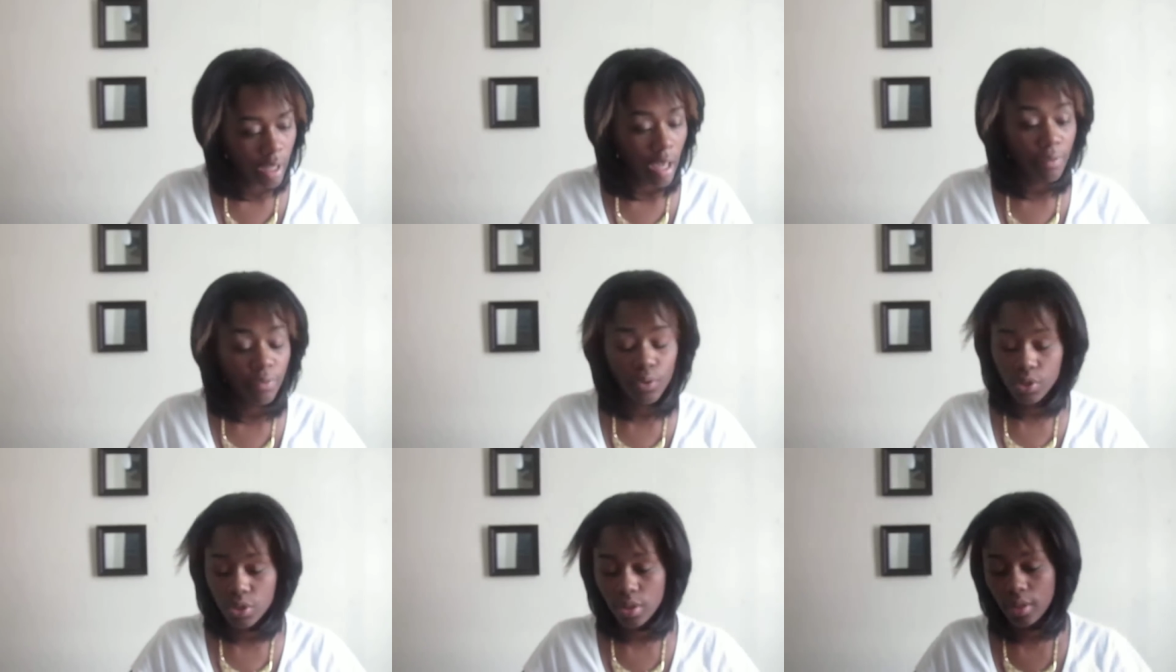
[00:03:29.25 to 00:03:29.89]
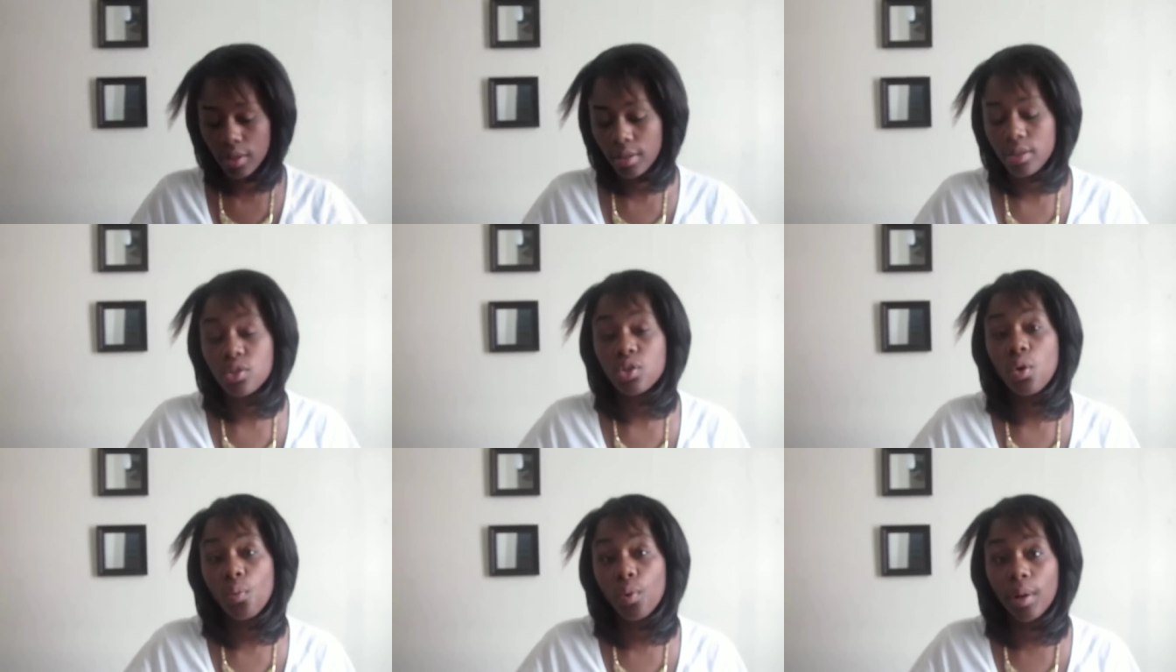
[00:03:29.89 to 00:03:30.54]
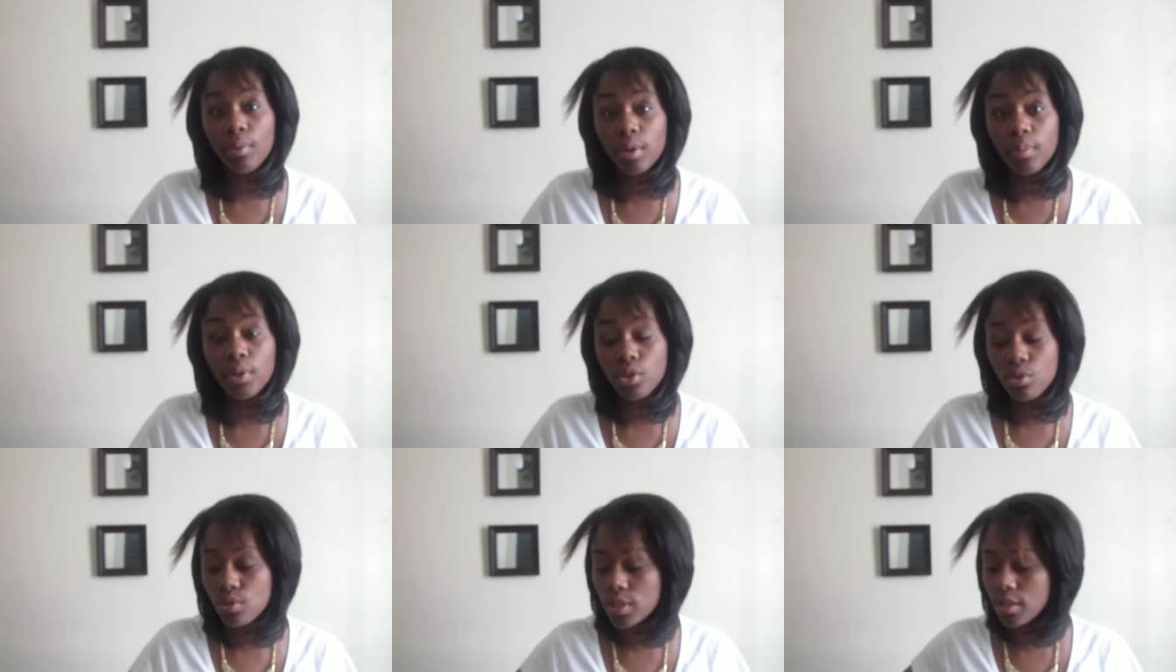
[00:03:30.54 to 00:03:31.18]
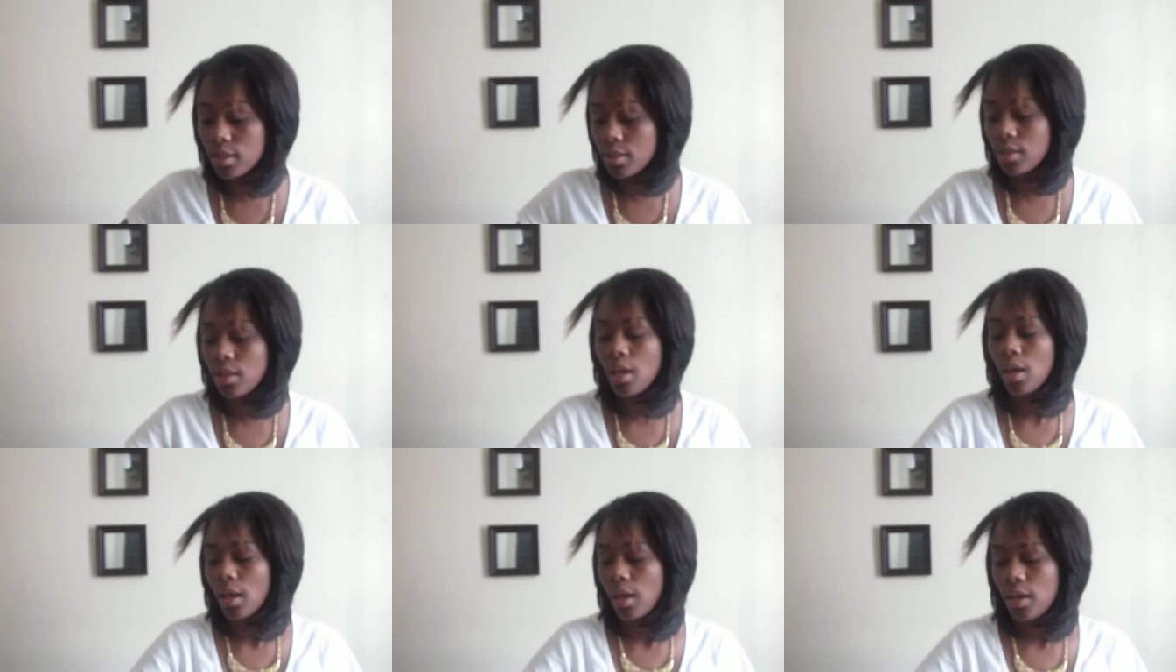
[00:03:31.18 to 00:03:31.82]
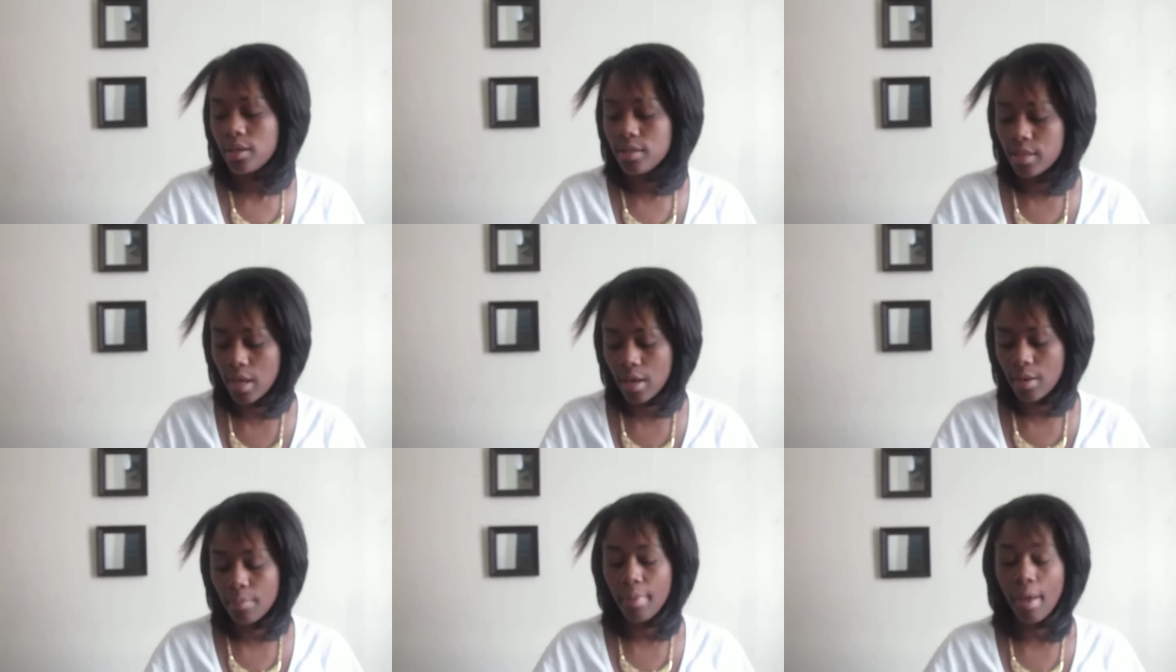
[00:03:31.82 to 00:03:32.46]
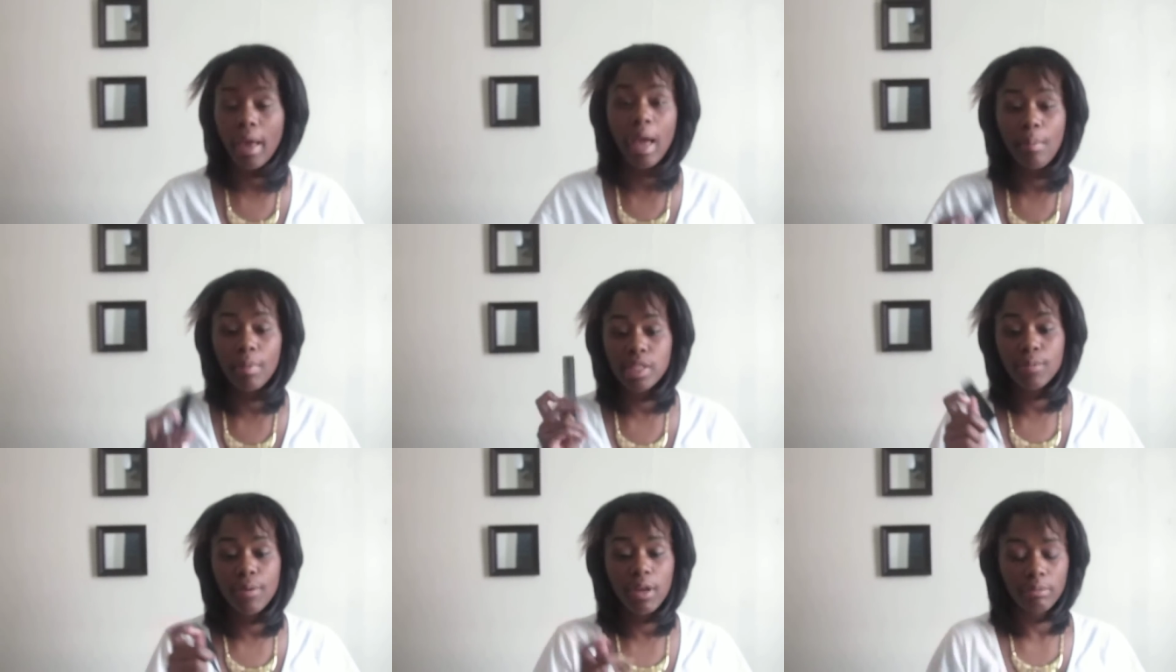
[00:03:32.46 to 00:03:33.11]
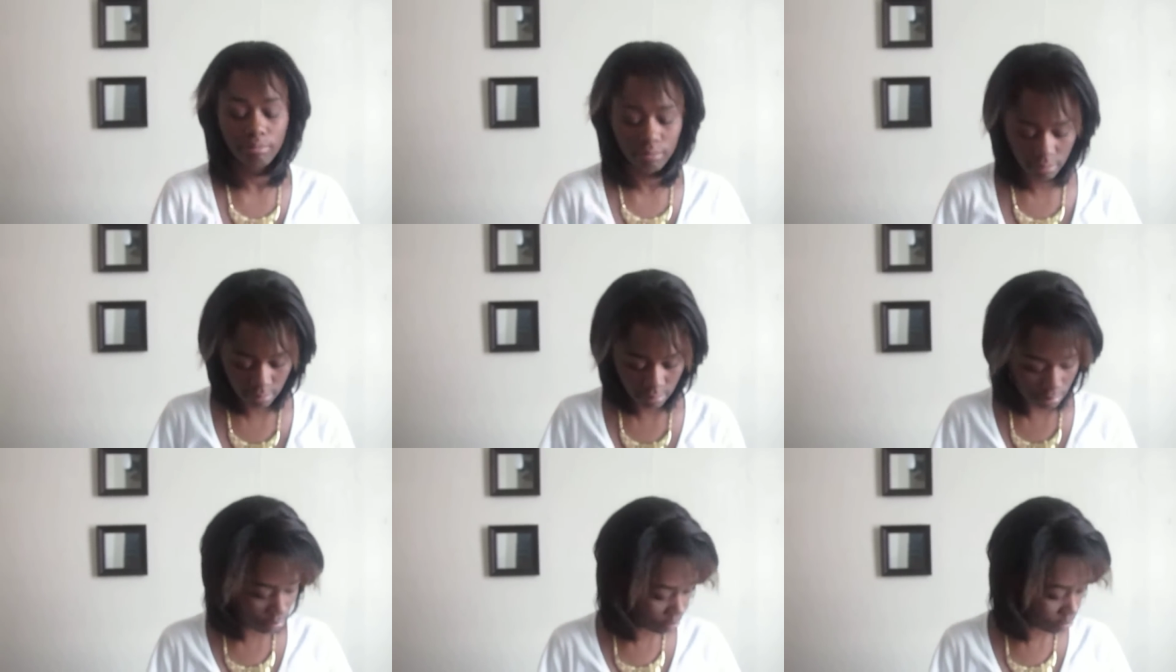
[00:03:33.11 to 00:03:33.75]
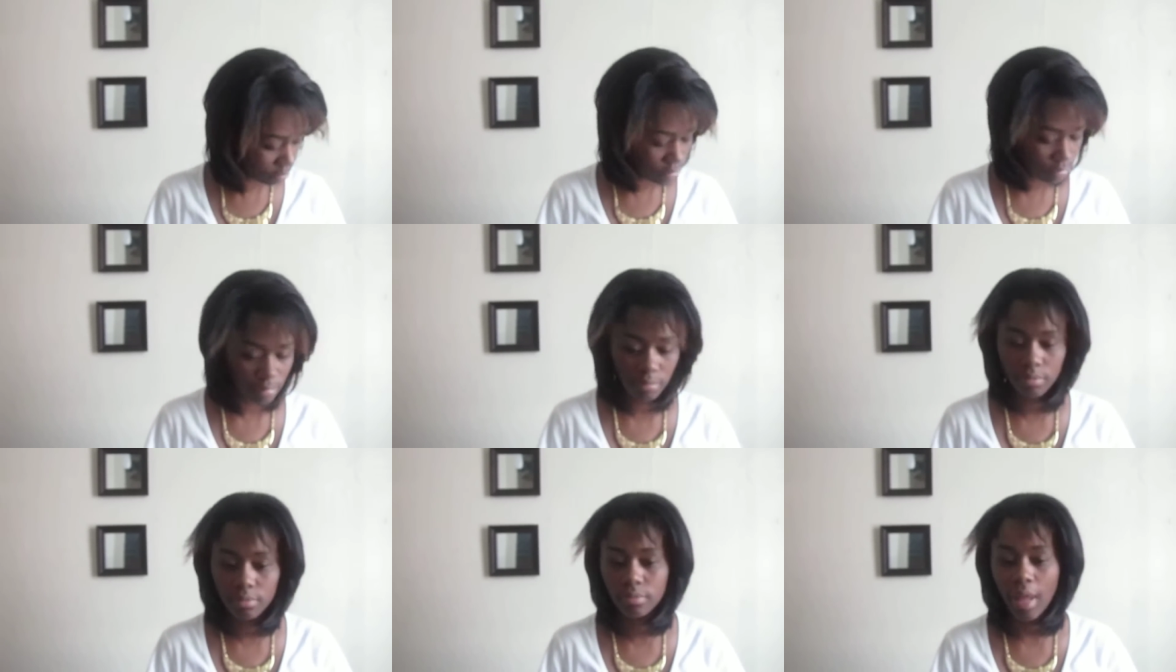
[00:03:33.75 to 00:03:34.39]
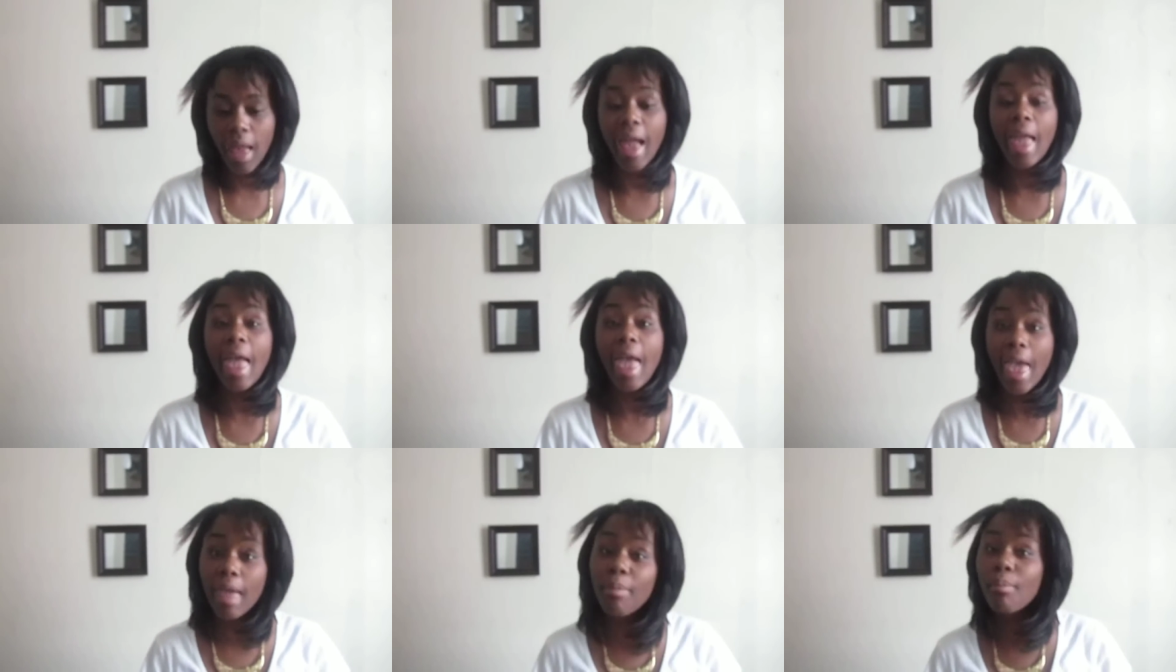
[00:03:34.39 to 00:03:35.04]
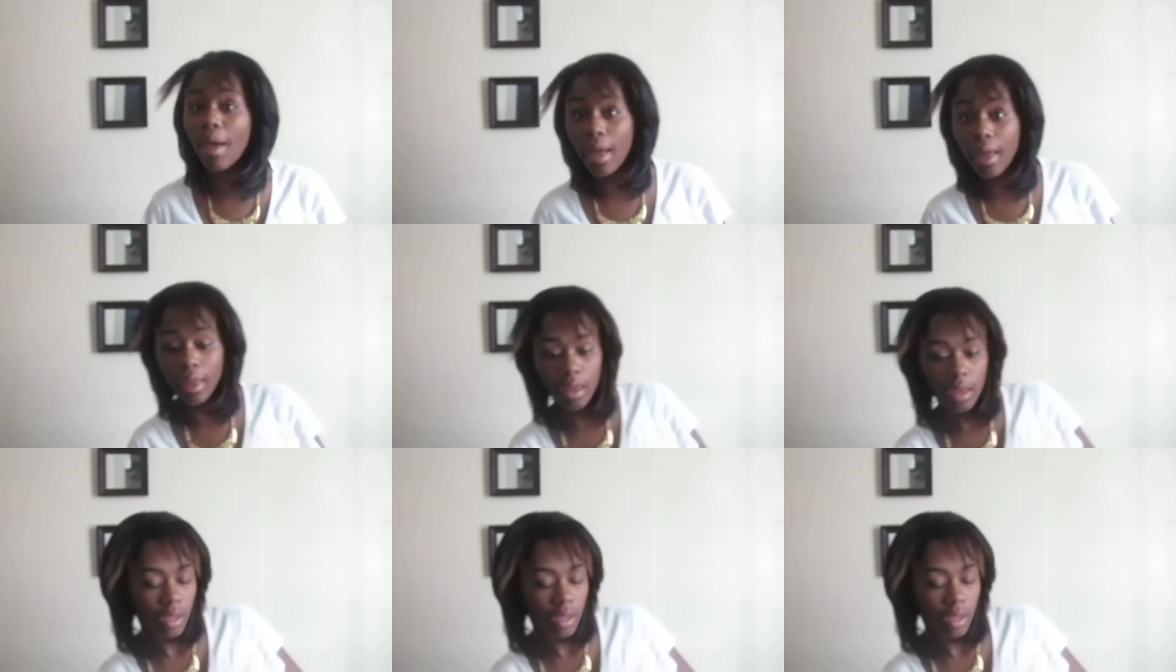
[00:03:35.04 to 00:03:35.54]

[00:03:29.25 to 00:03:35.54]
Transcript: Unfortunately. So what I'm going to be using is, um, I got my small, I had my,